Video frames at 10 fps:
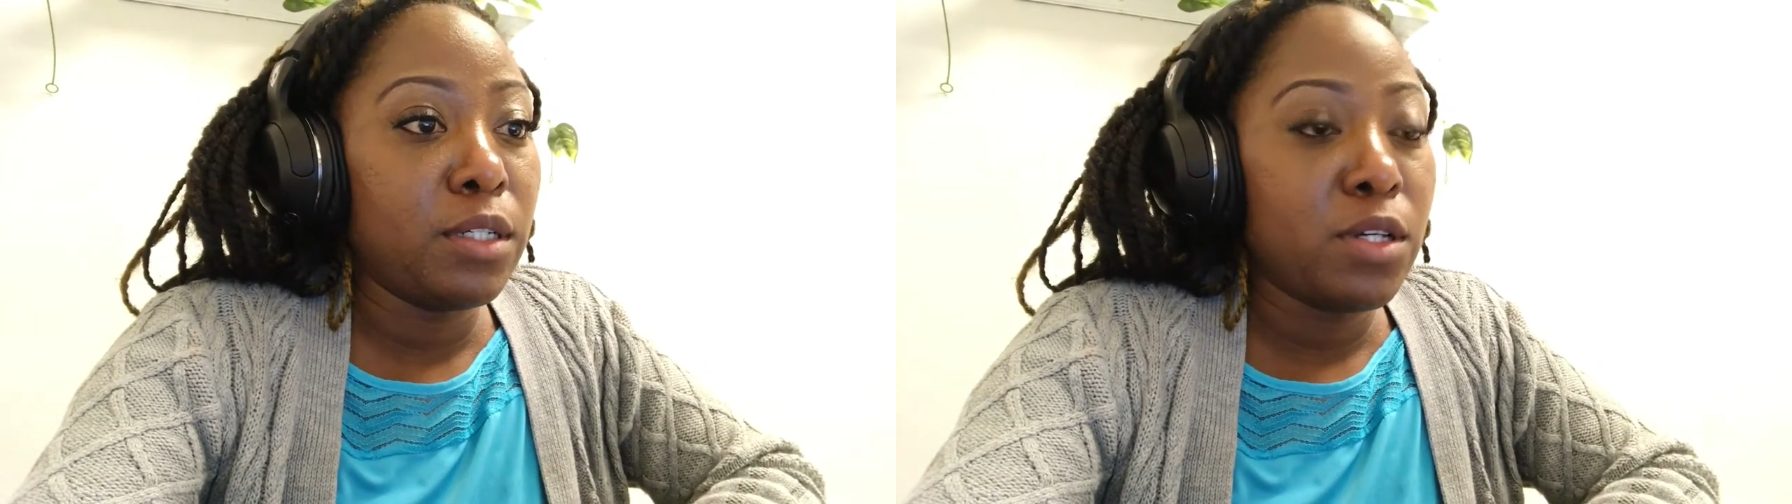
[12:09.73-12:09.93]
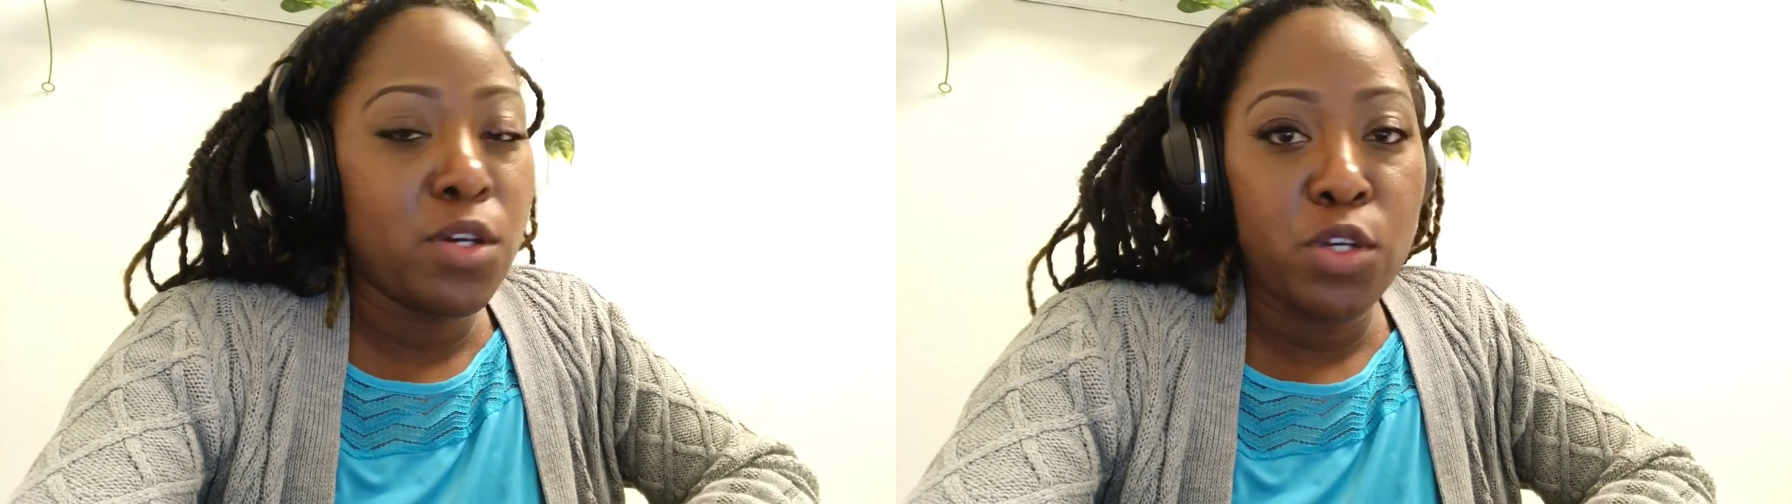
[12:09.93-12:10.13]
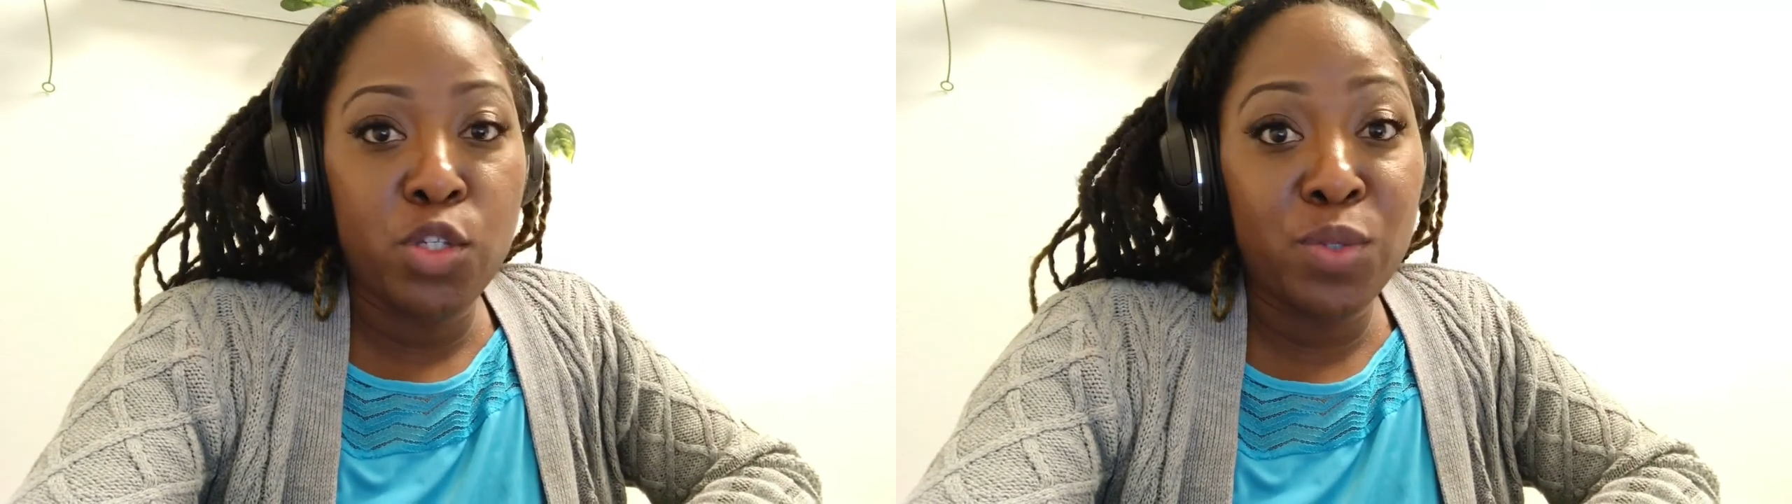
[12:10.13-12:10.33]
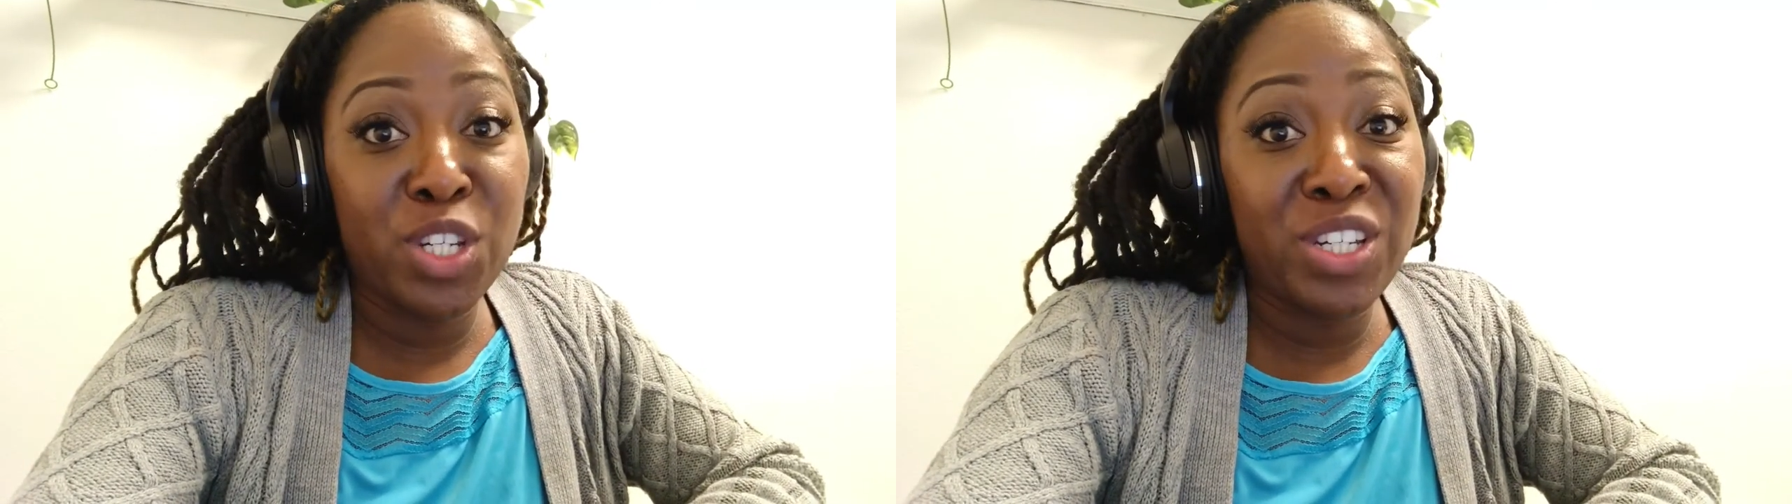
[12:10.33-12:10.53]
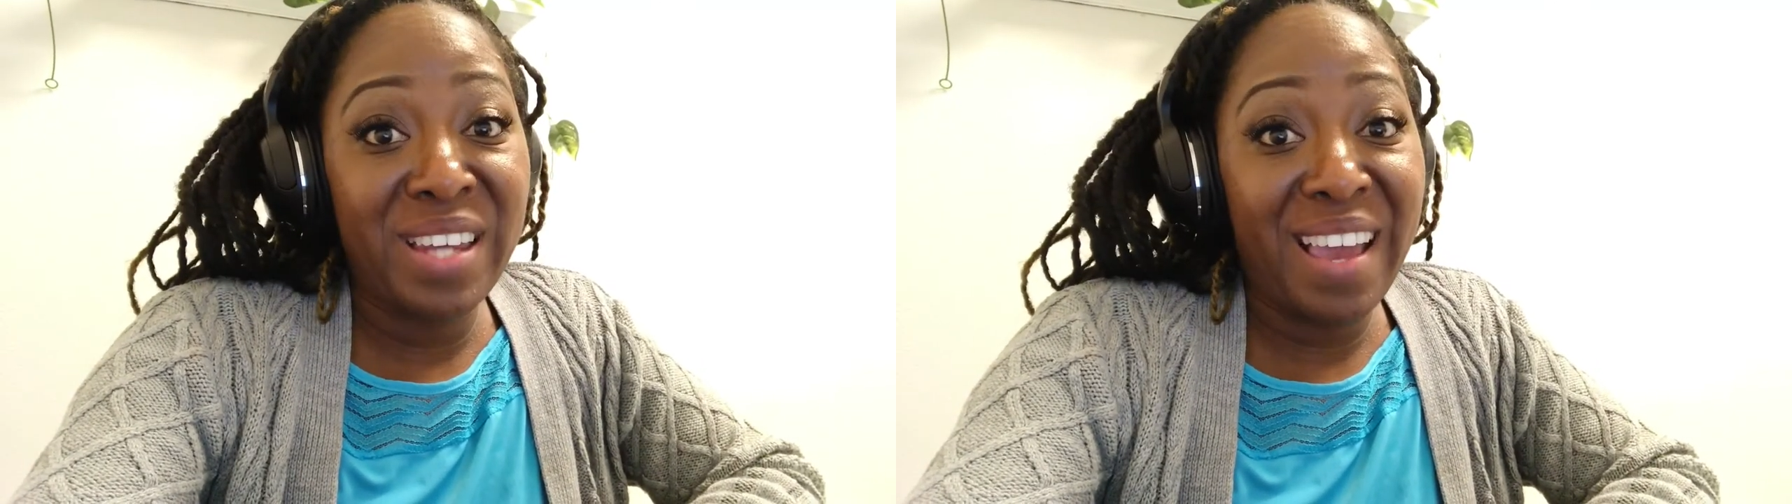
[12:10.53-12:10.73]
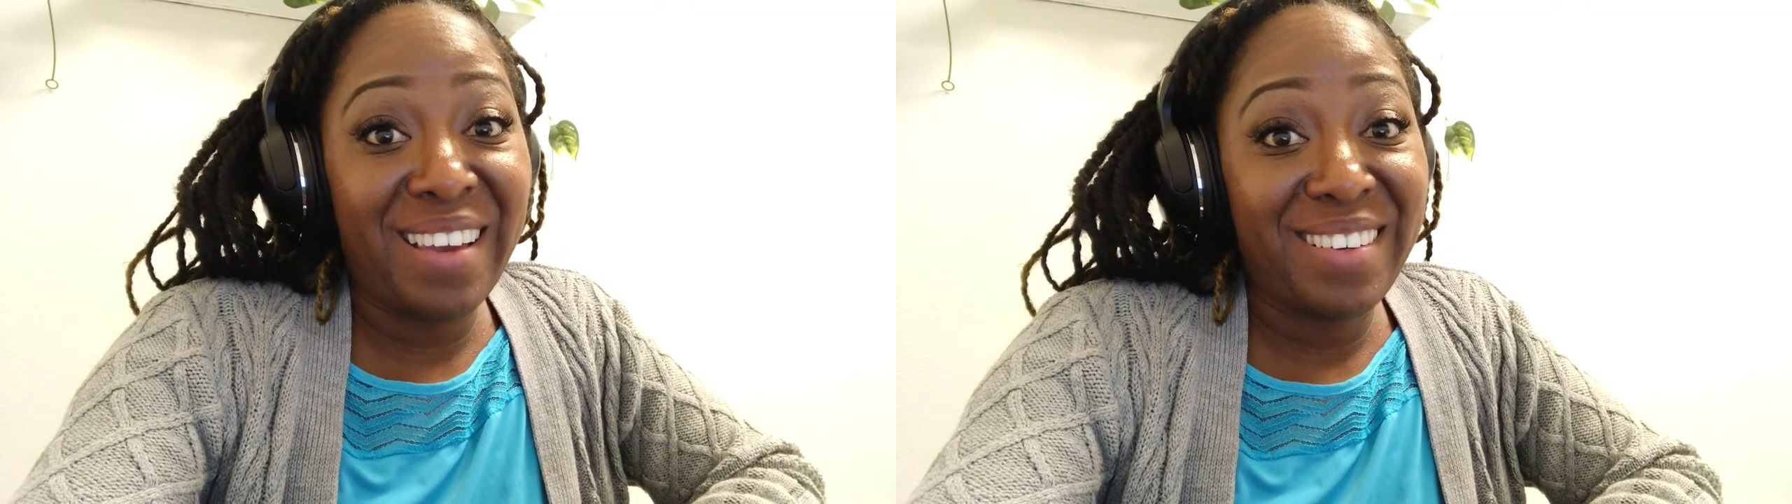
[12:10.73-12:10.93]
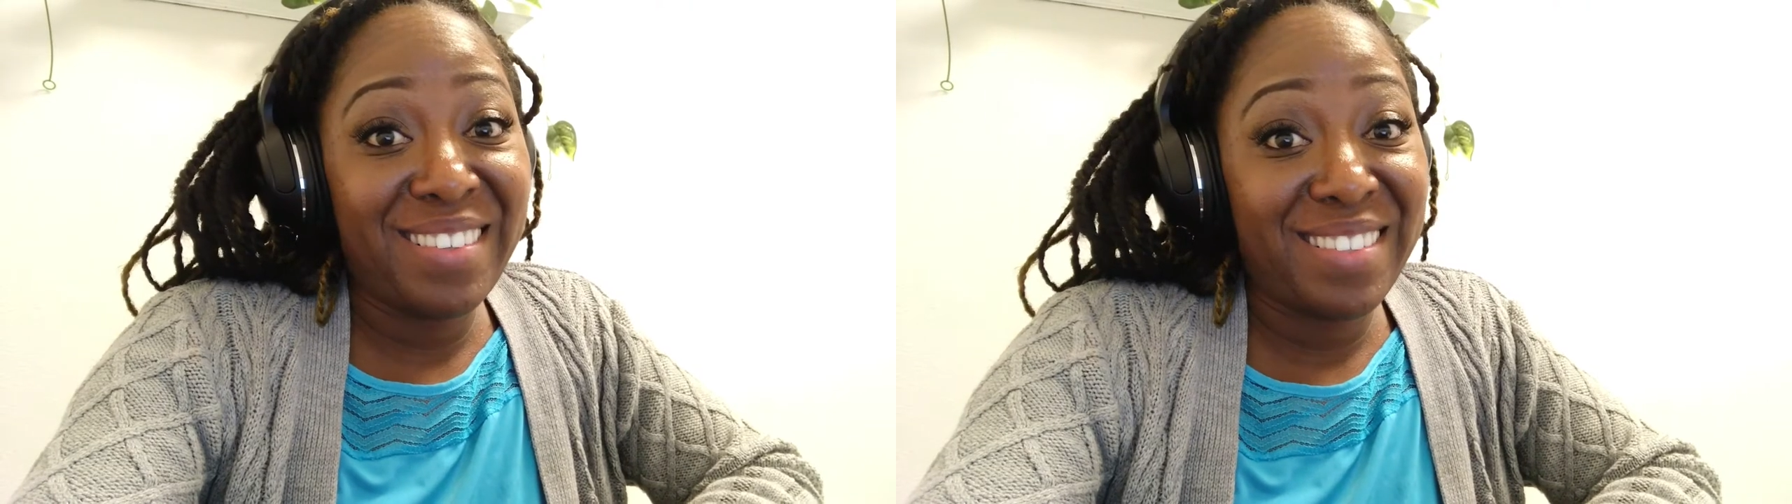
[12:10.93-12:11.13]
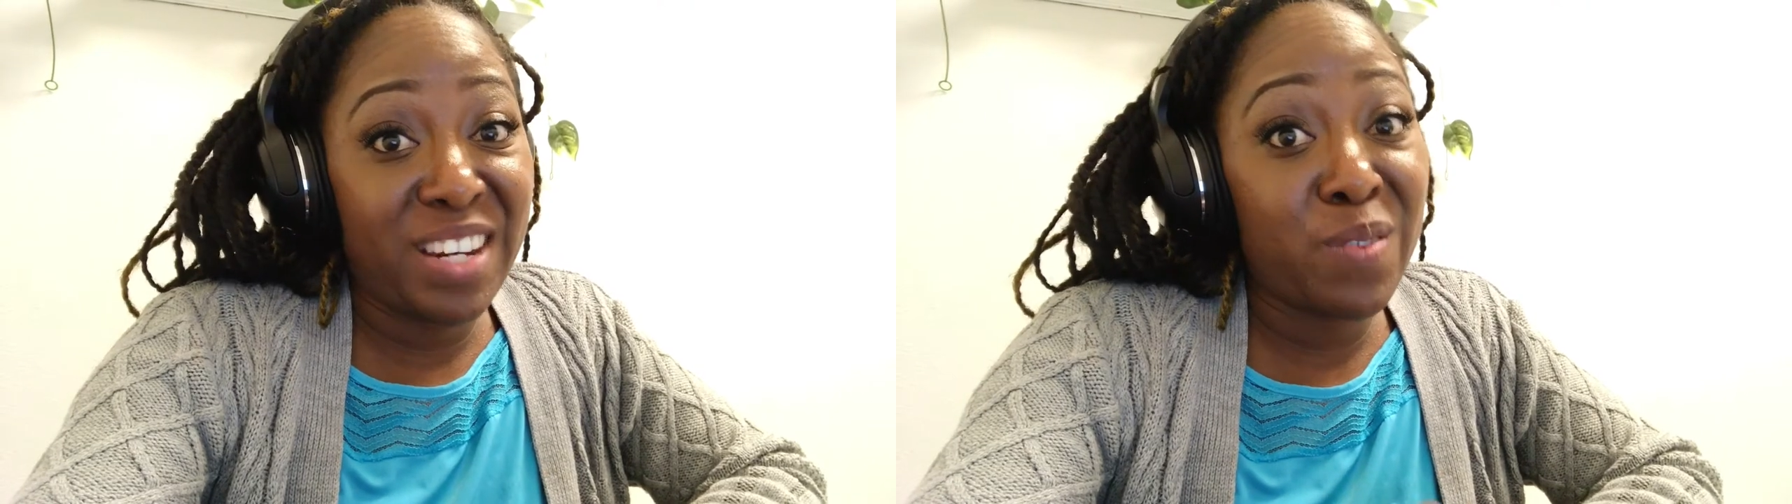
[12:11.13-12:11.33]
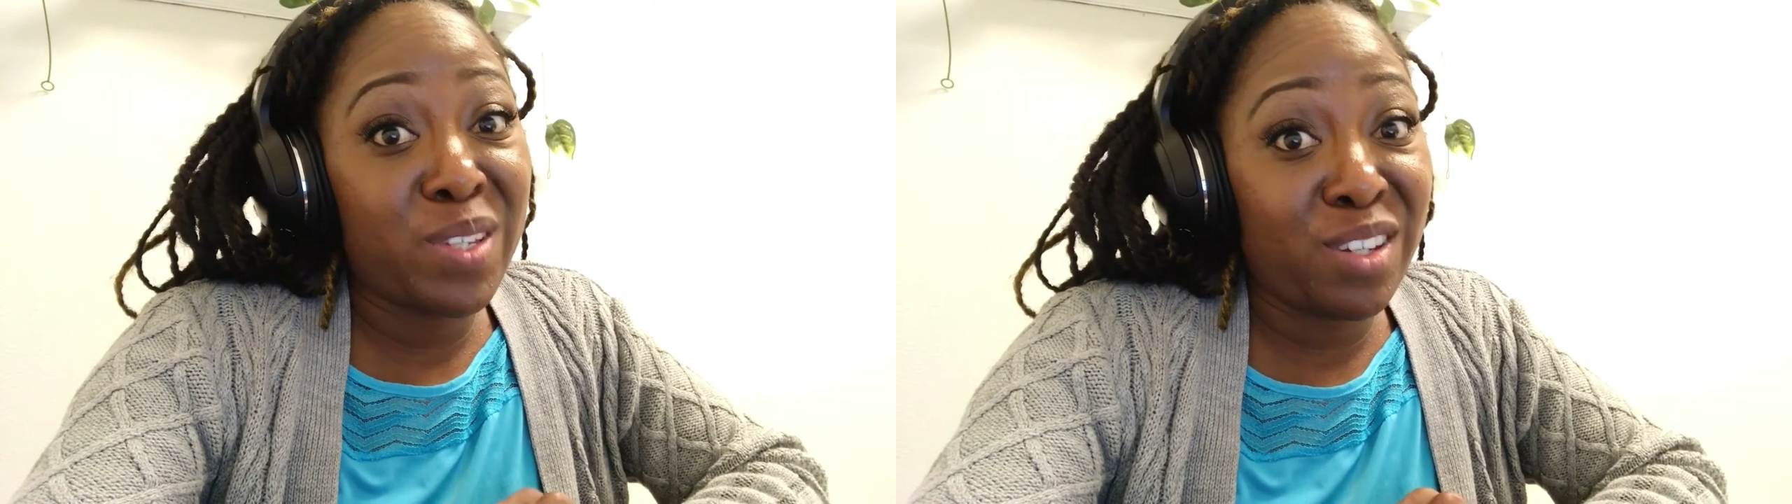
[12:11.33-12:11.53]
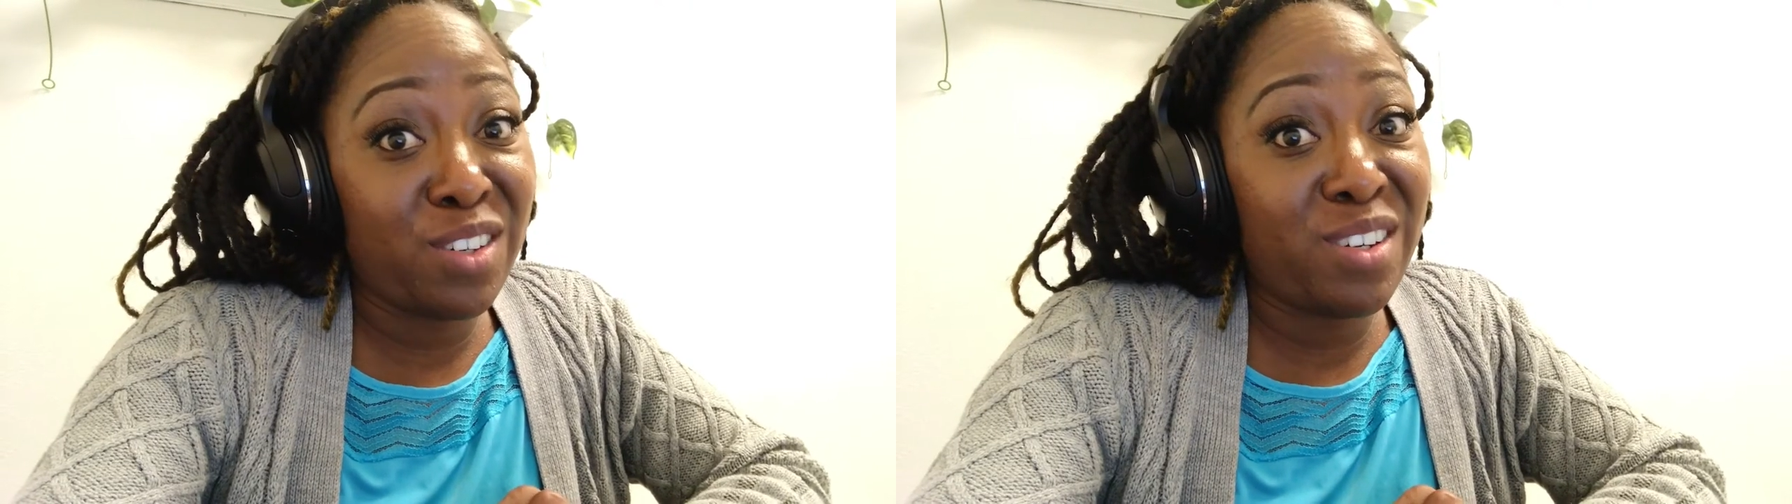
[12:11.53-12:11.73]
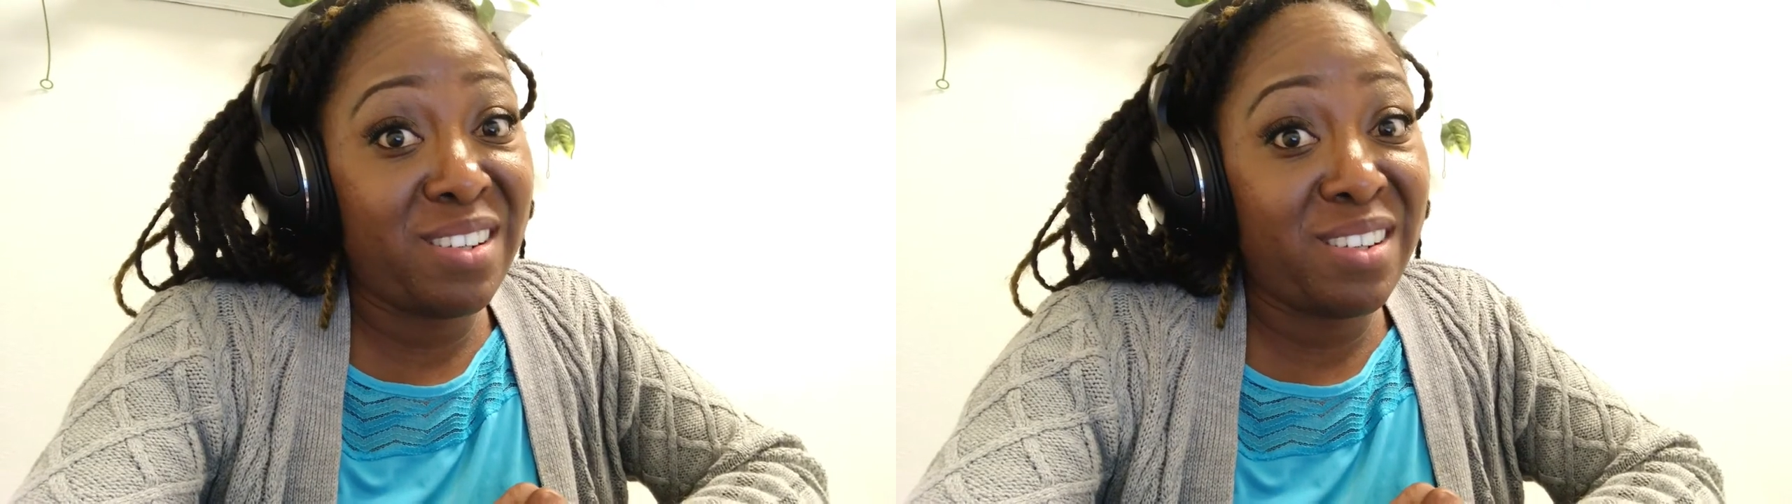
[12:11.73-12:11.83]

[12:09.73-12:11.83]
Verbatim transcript: So it was a good day. Today was a good